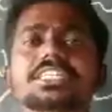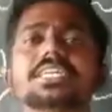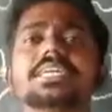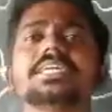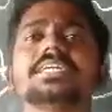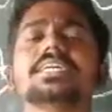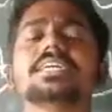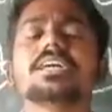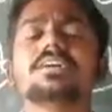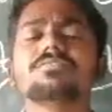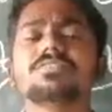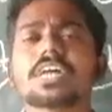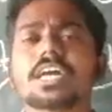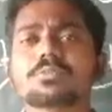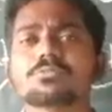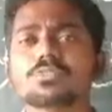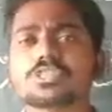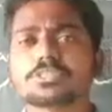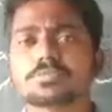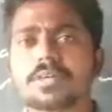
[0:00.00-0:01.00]
heating of the
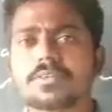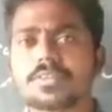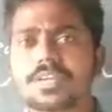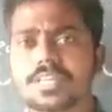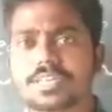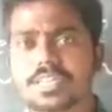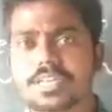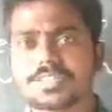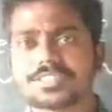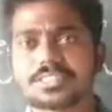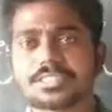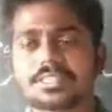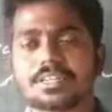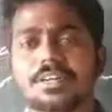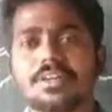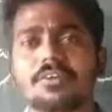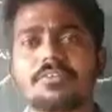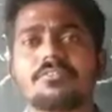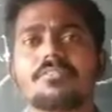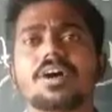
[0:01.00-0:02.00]
atmosphere we discussed.
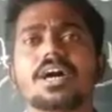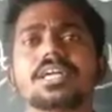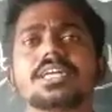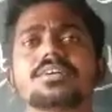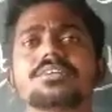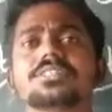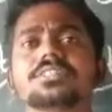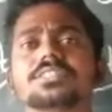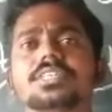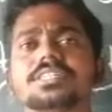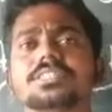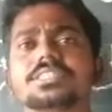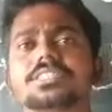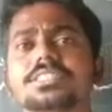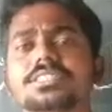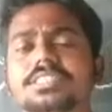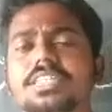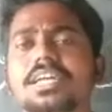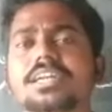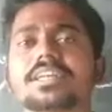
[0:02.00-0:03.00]
Whatever
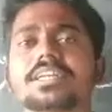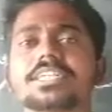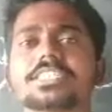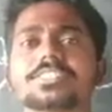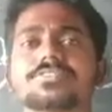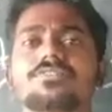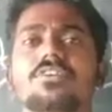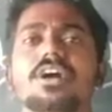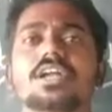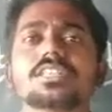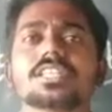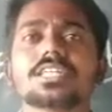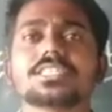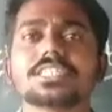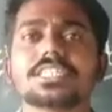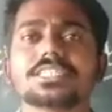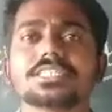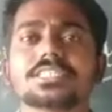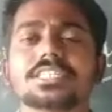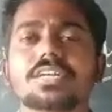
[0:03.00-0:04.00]
sun rays falls on
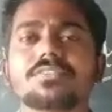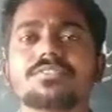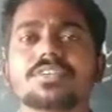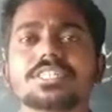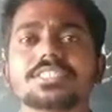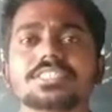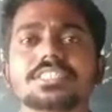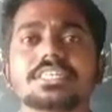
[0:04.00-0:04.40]
the earth's surface,